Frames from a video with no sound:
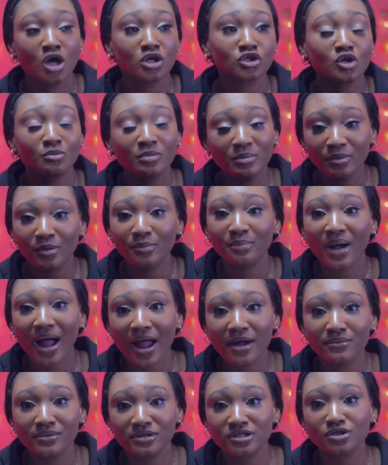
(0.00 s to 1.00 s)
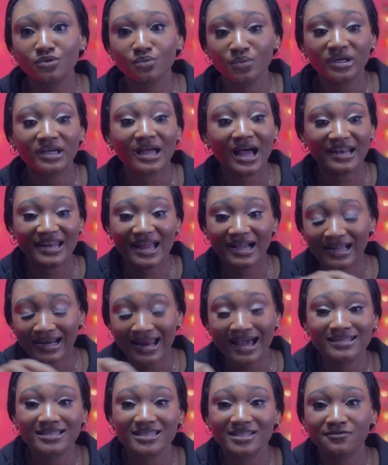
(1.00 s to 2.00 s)
Some people buy wooden wick and their
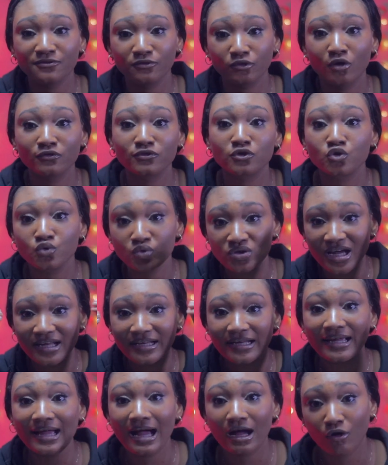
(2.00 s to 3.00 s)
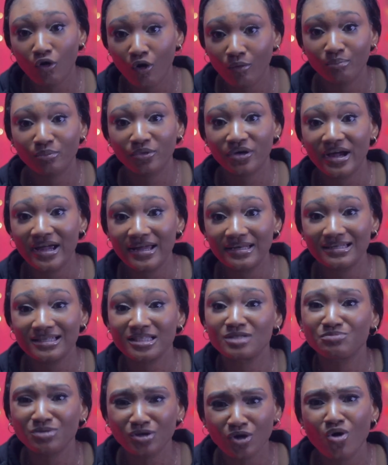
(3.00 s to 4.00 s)
glass is full of soot and they can't comprehend
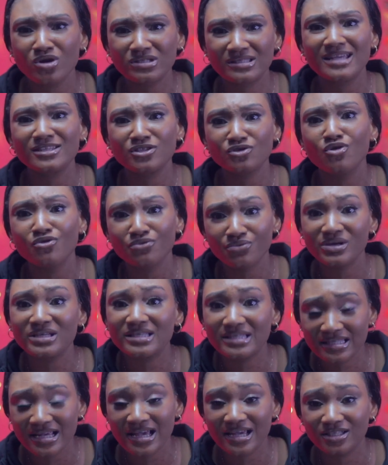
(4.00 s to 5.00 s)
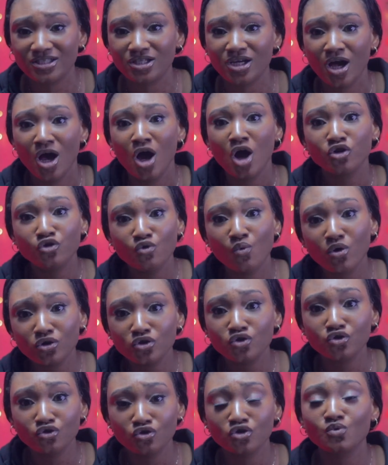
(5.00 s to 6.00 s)
it because there's no research. You
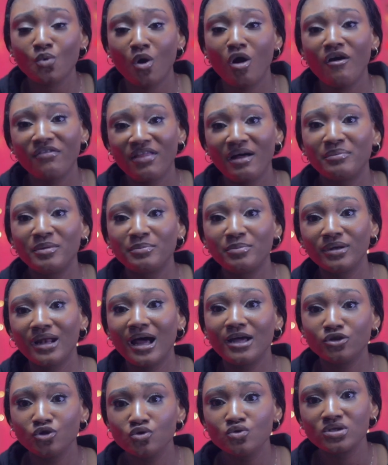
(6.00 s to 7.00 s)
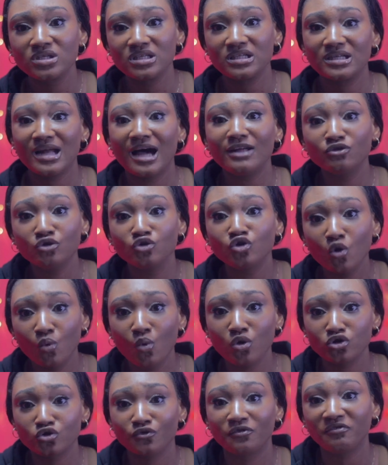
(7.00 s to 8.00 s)
want to use what other people are using and you
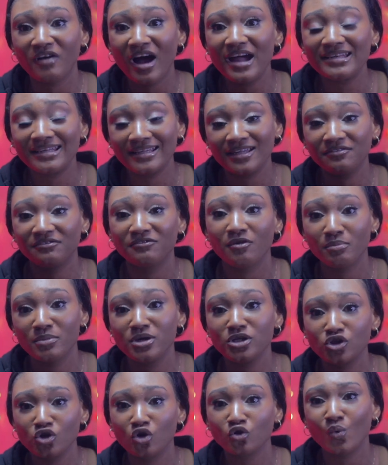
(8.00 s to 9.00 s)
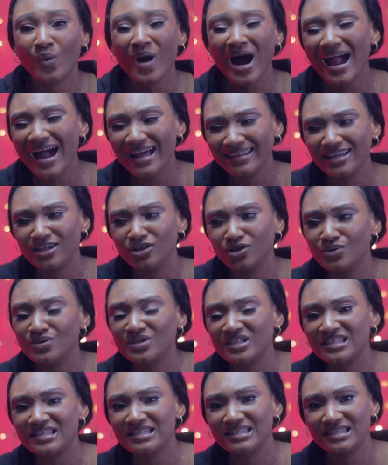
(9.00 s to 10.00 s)
don't want to find the information. Why are they
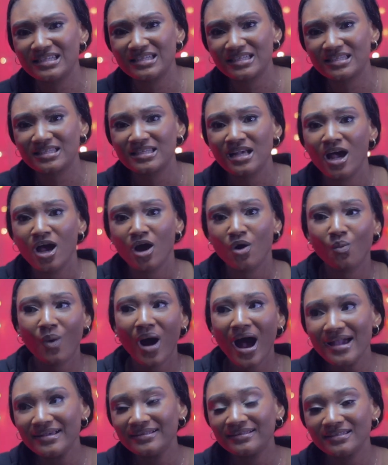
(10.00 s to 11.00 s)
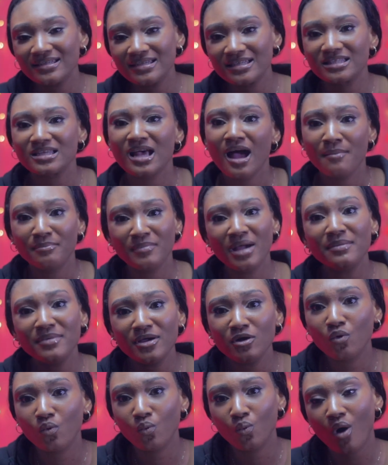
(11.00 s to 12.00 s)
using this? Why this?
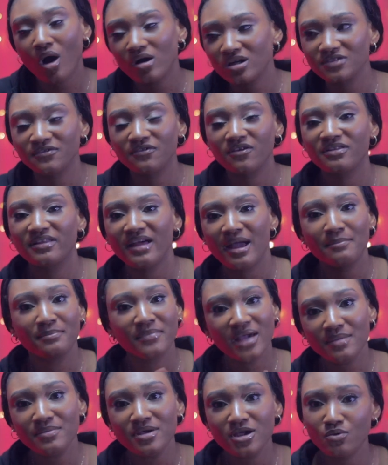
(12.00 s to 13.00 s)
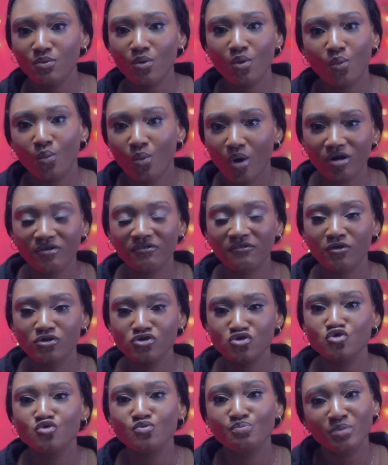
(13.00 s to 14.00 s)
Maybe it works for them, maybe it won't work for
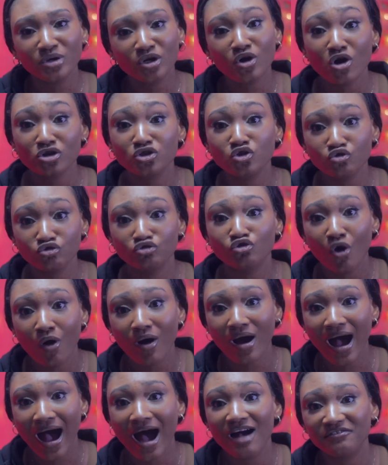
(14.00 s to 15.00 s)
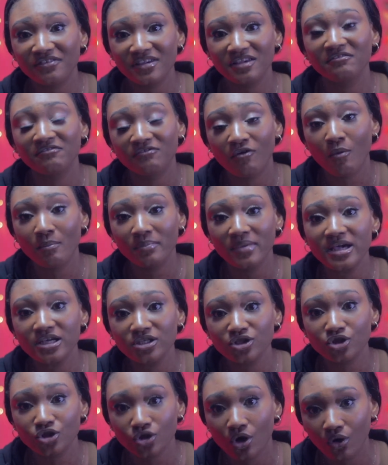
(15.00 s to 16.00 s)
you, because you don't have
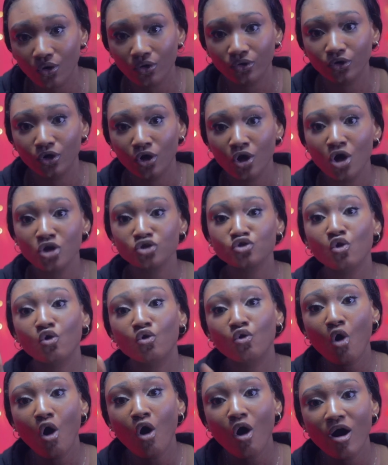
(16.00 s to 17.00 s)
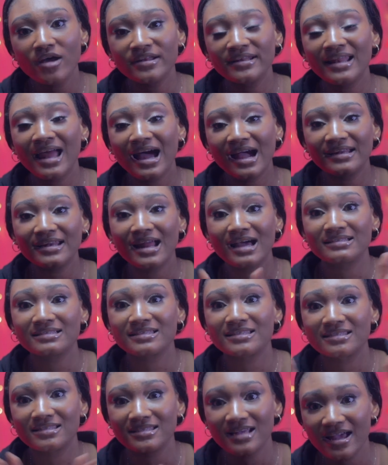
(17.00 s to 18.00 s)
information. So go online and
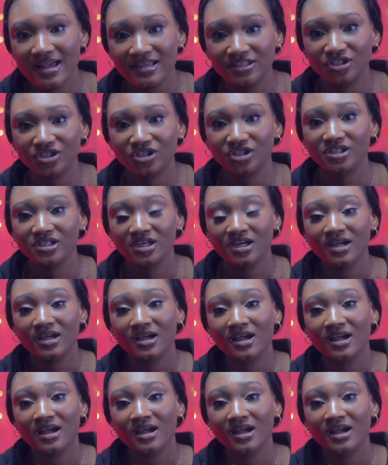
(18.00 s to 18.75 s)
search.